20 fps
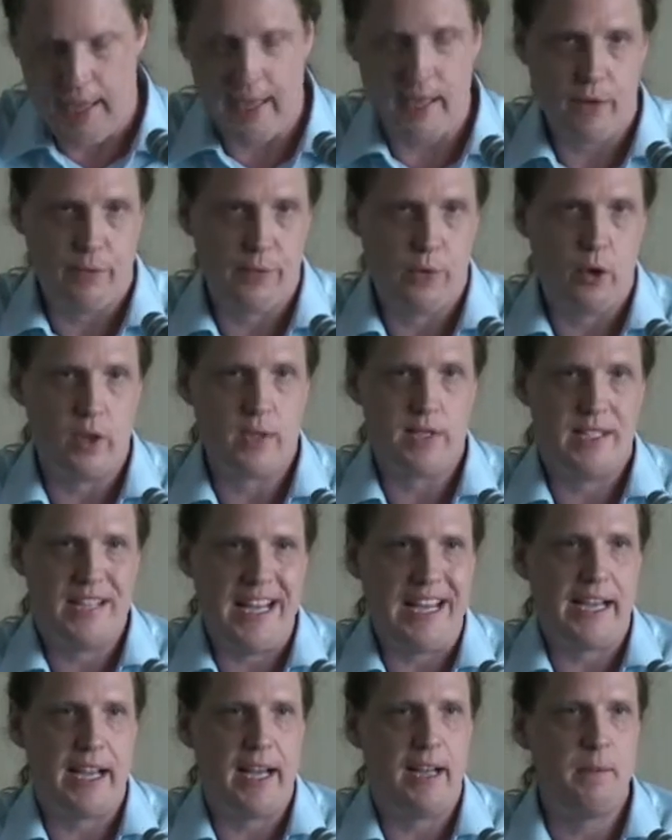And of course
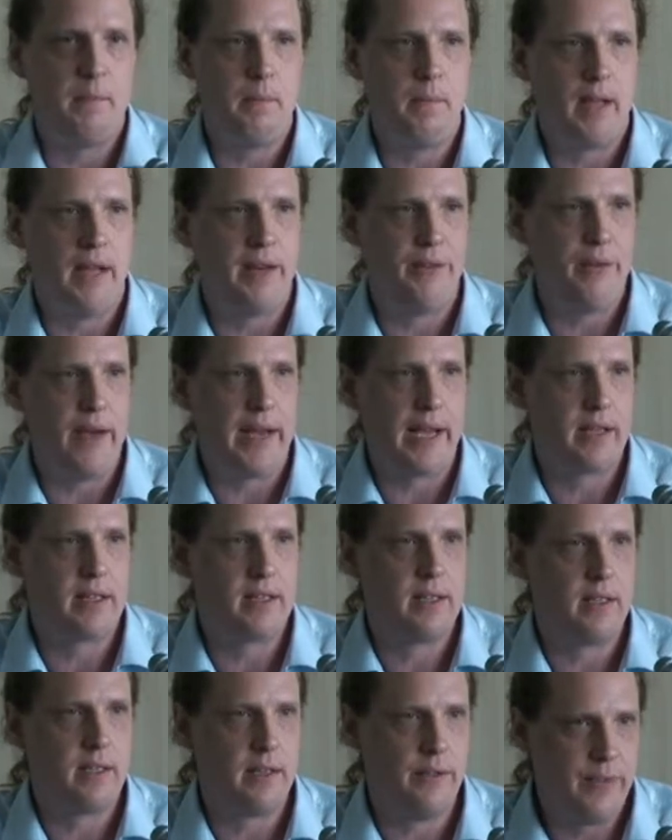they can affect
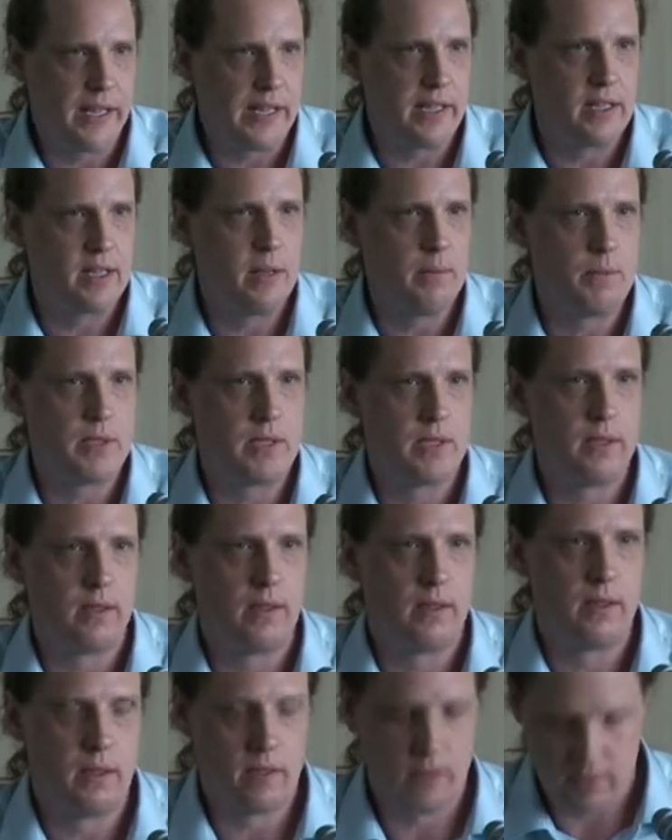the
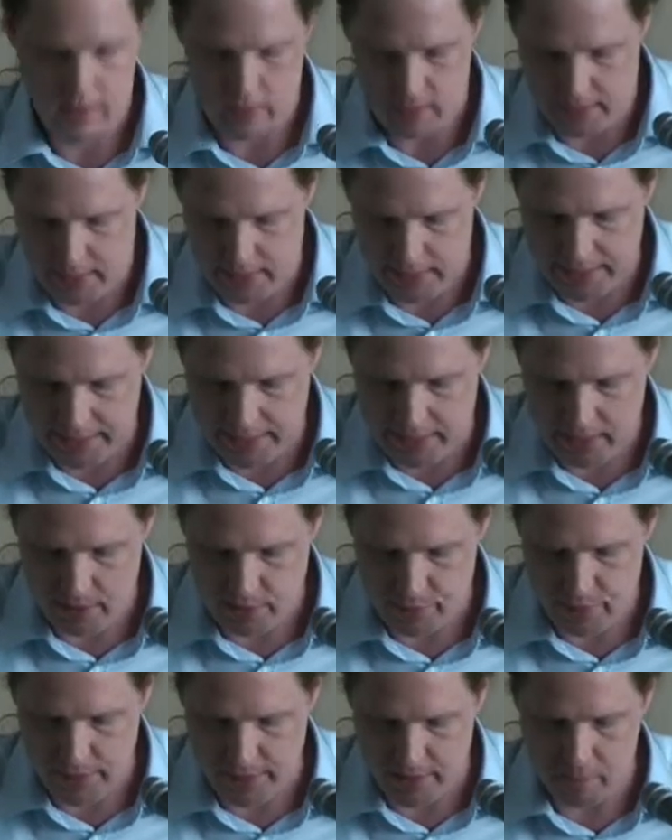victims, they can
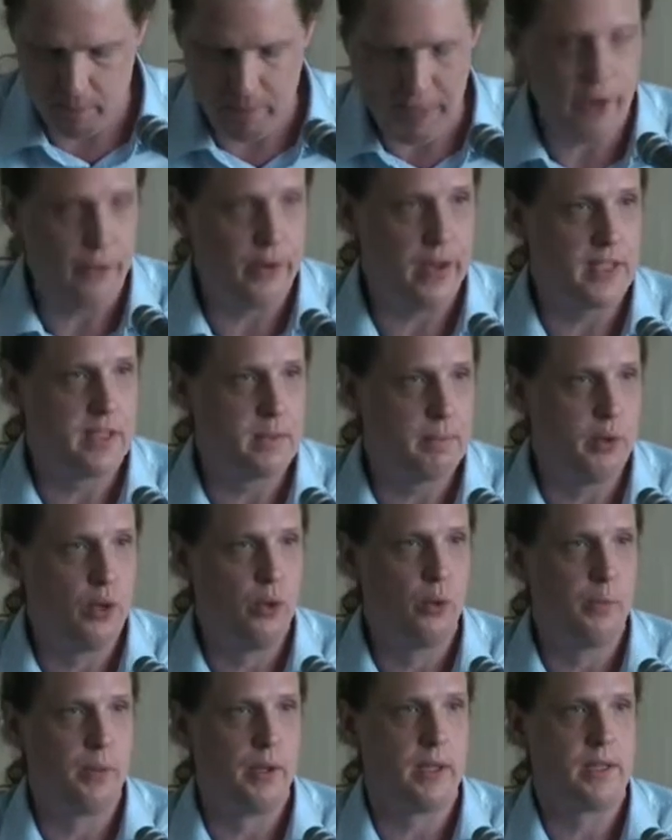affect parents,
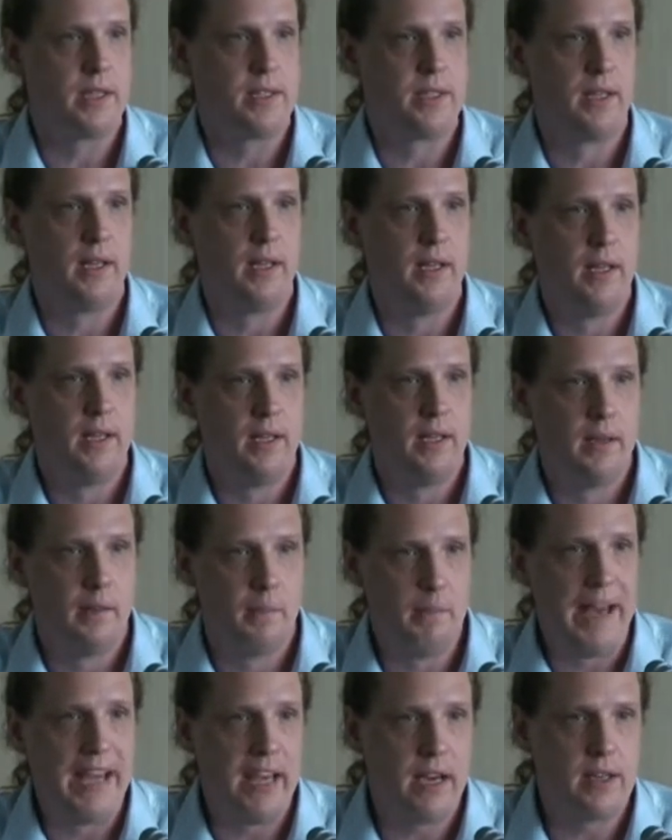pupils,
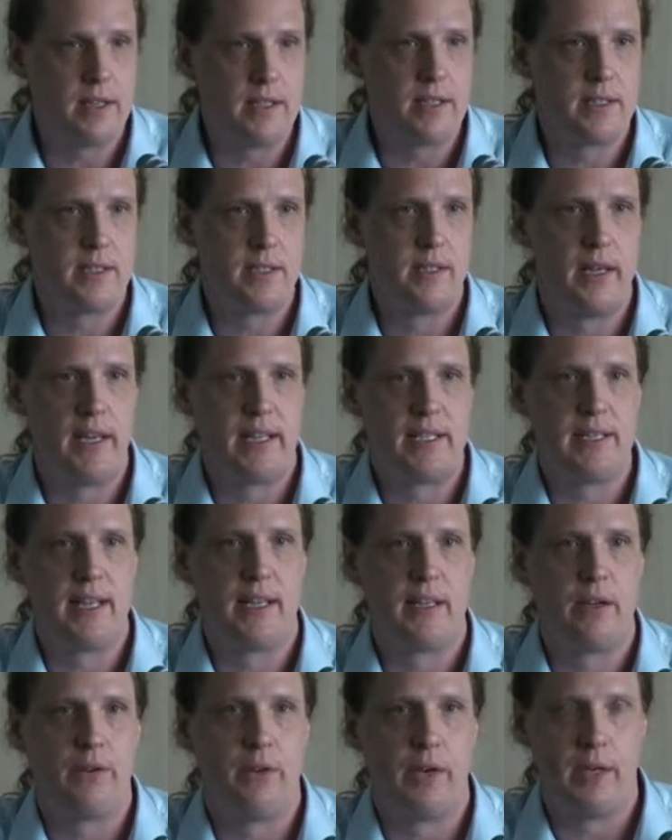mayors,
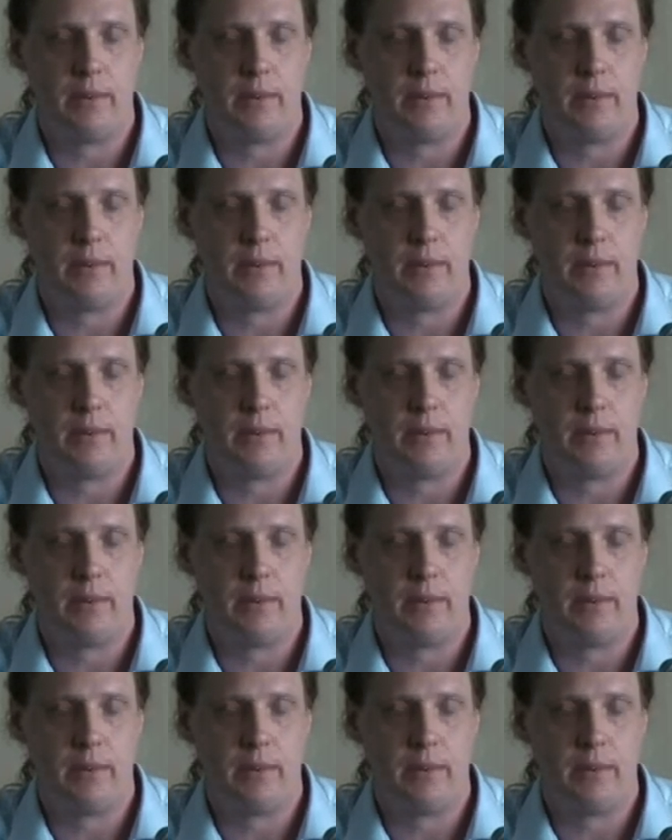etc.